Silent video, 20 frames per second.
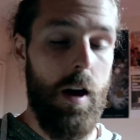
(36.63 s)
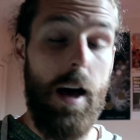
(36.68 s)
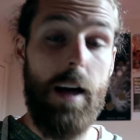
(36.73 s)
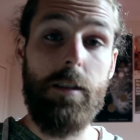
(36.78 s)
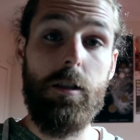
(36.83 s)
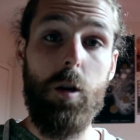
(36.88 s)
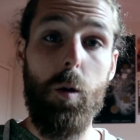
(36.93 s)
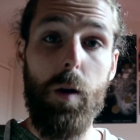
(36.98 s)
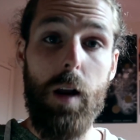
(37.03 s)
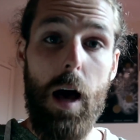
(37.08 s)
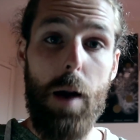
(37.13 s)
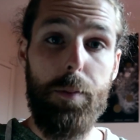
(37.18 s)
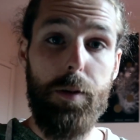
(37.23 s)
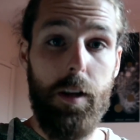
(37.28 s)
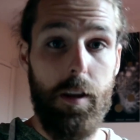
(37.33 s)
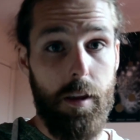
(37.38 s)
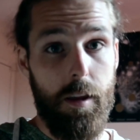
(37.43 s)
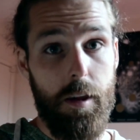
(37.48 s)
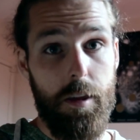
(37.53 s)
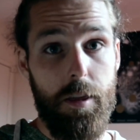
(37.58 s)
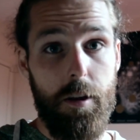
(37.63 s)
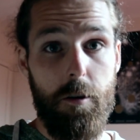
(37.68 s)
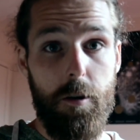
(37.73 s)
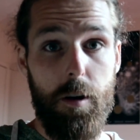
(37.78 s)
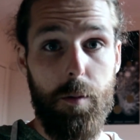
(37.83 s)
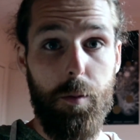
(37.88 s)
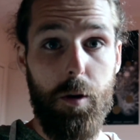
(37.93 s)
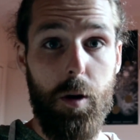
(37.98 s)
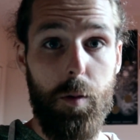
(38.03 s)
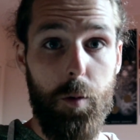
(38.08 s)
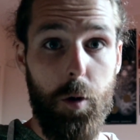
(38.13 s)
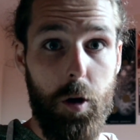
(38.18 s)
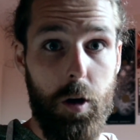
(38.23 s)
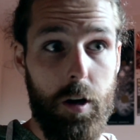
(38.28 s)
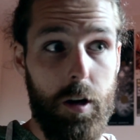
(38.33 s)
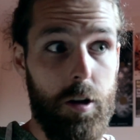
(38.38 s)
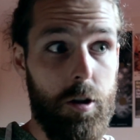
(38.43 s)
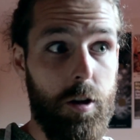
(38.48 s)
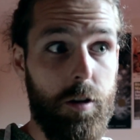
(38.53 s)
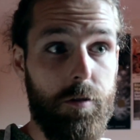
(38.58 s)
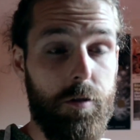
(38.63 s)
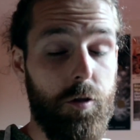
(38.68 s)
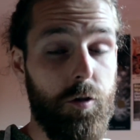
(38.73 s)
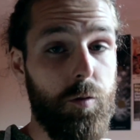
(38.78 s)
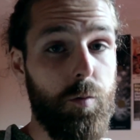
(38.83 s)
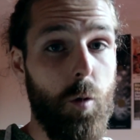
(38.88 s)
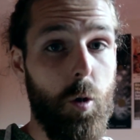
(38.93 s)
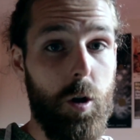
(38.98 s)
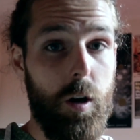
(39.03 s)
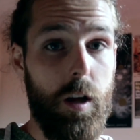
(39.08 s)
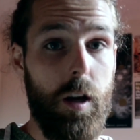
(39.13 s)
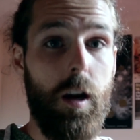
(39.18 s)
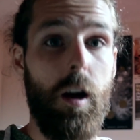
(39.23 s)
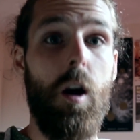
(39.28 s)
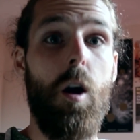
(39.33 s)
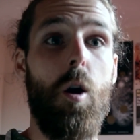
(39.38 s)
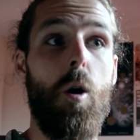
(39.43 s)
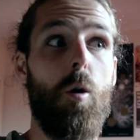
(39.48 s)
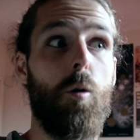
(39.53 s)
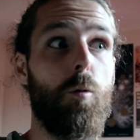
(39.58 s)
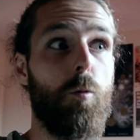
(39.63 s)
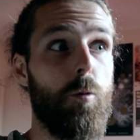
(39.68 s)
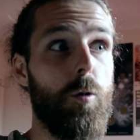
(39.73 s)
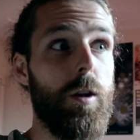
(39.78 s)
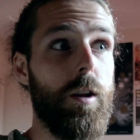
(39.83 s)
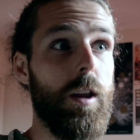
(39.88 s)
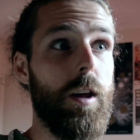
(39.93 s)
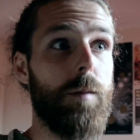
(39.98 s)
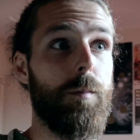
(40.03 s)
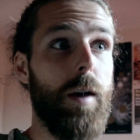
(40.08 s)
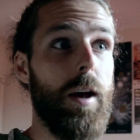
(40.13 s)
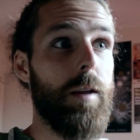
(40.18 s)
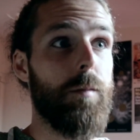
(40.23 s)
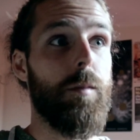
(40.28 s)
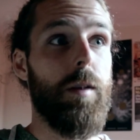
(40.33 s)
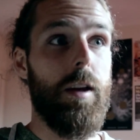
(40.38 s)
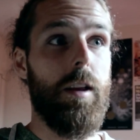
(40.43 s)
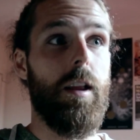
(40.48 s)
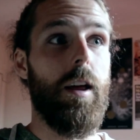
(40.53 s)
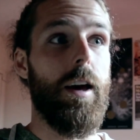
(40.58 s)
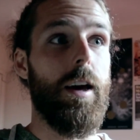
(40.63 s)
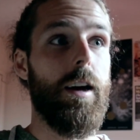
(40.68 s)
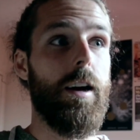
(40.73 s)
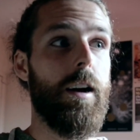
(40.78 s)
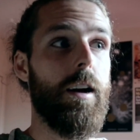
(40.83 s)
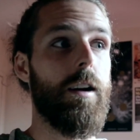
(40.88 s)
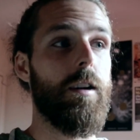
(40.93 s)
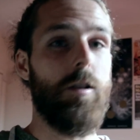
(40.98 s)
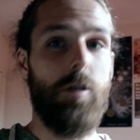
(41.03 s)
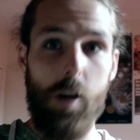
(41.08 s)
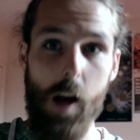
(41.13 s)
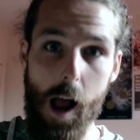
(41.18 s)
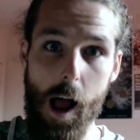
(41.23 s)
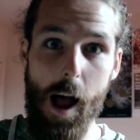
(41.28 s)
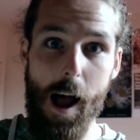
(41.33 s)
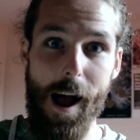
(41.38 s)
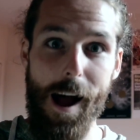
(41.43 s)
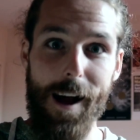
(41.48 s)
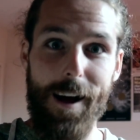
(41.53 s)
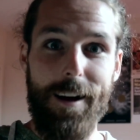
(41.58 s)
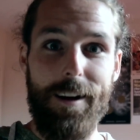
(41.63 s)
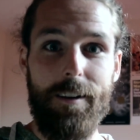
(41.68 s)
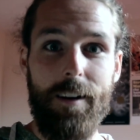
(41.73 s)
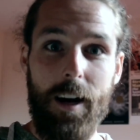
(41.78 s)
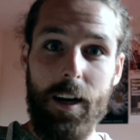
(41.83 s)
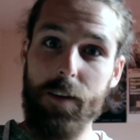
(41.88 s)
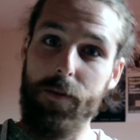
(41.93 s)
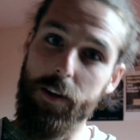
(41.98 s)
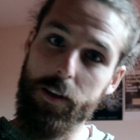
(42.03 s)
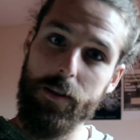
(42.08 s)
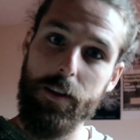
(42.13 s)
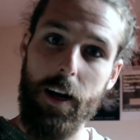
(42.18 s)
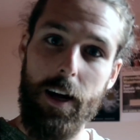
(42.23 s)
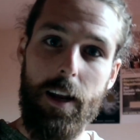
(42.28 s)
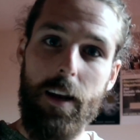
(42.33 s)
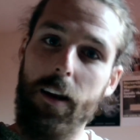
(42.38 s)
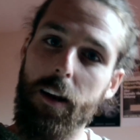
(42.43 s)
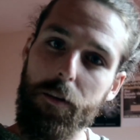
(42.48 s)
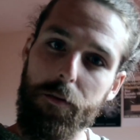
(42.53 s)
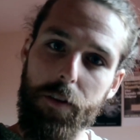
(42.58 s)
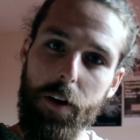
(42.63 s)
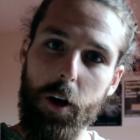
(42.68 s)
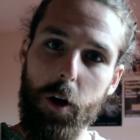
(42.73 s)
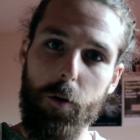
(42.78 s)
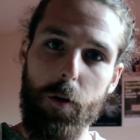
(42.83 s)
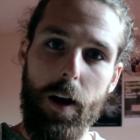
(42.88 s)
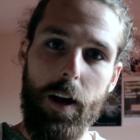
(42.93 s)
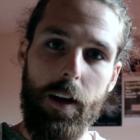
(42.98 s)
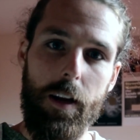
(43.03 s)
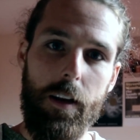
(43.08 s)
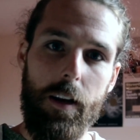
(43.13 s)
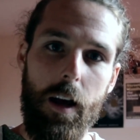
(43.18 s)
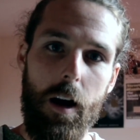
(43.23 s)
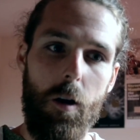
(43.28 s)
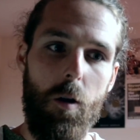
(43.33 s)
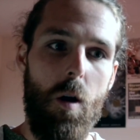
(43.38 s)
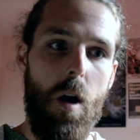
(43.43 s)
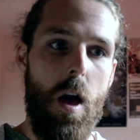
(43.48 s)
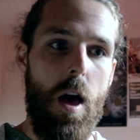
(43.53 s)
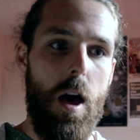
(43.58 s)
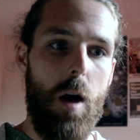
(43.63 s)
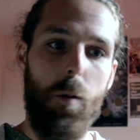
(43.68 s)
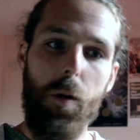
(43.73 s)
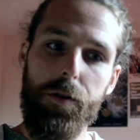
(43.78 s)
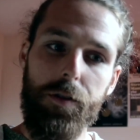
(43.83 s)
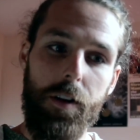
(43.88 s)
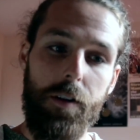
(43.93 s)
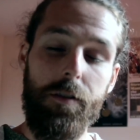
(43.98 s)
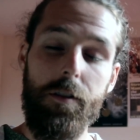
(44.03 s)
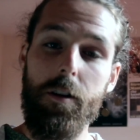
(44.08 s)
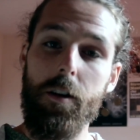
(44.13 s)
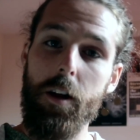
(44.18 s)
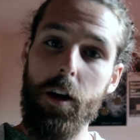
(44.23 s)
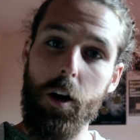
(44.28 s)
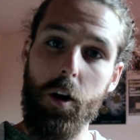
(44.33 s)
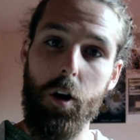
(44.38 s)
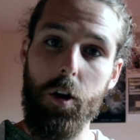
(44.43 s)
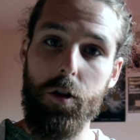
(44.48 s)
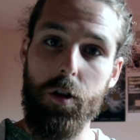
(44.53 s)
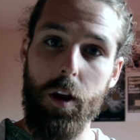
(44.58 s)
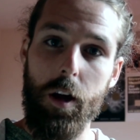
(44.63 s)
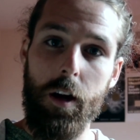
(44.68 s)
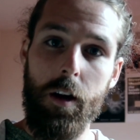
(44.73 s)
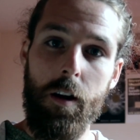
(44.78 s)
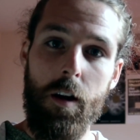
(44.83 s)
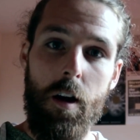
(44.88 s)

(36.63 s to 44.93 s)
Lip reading: And so what happened in the Ethereum community just this morning really made me like kind of excited and invigorated. Now, it wasn't necessarily a good thing.